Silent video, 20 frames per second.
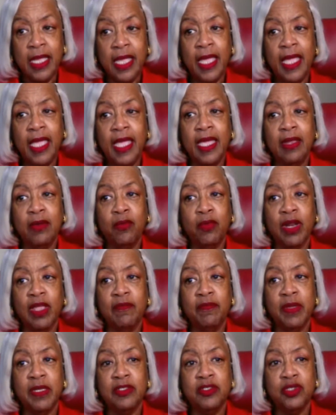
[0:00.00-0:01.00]
And what I've
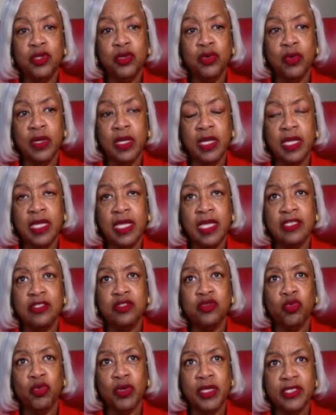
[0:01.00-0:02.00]
been doing
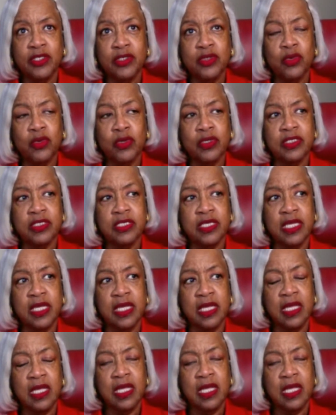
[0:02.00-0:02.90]
is resourcing.